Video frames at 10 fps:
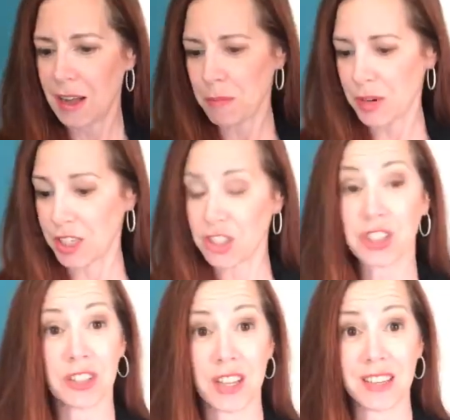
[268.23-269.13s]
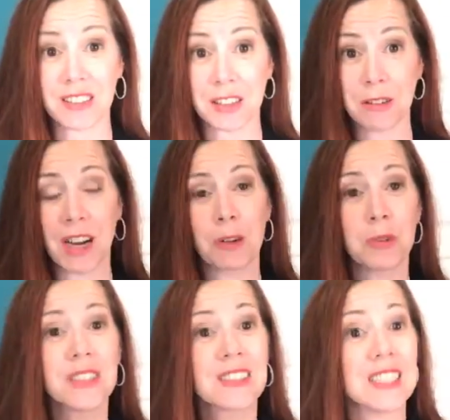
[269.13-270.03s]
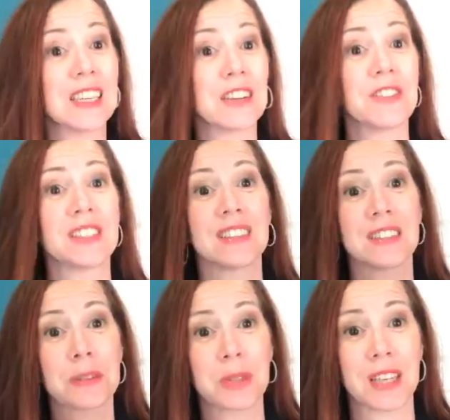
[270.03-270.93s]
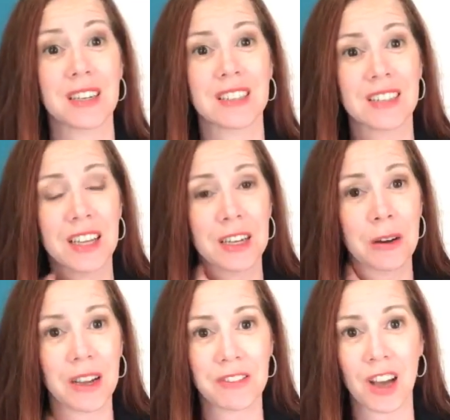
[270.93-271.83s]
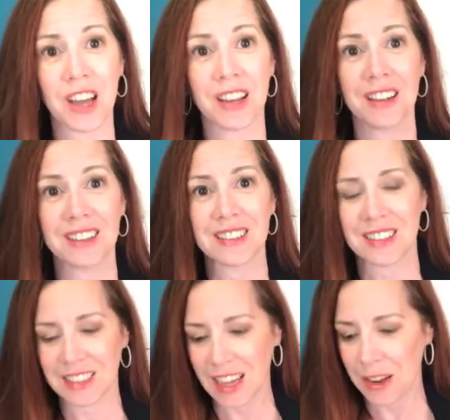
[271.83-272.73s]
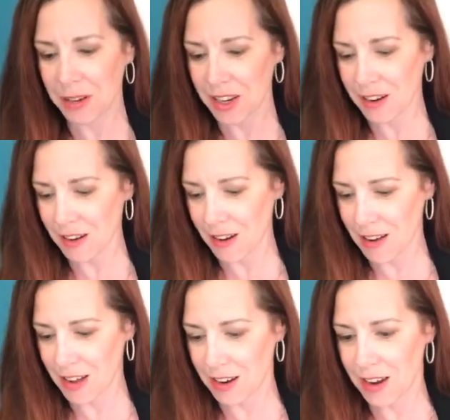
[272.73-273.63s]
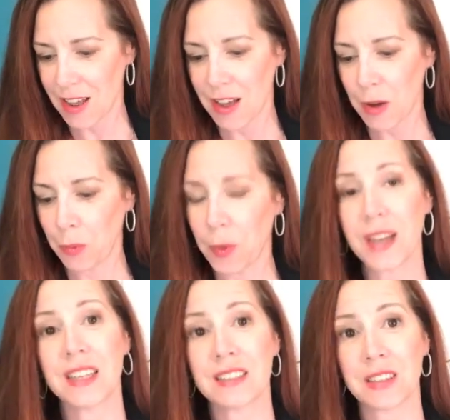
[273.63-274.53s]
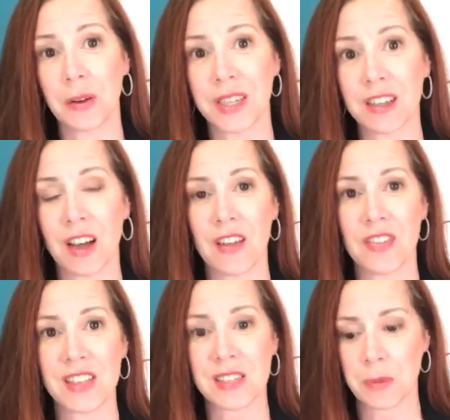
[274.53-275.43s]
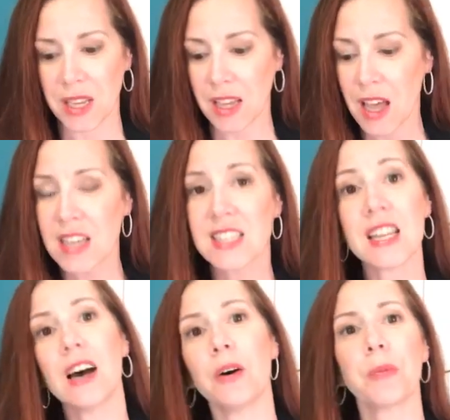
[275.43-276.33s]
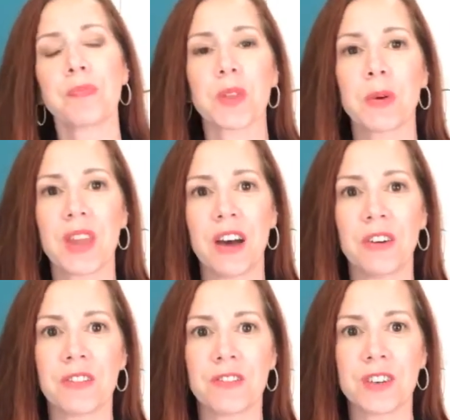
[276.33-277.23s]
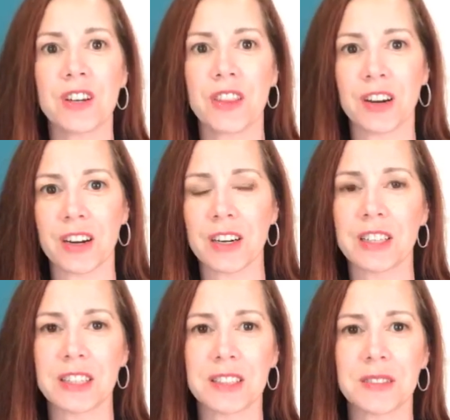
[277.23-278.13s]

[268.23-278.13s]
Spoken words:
I'm pretty sure that's correct. We'll see it if it's this week, because I know I've got it listed down here on what is going on this week. So, without further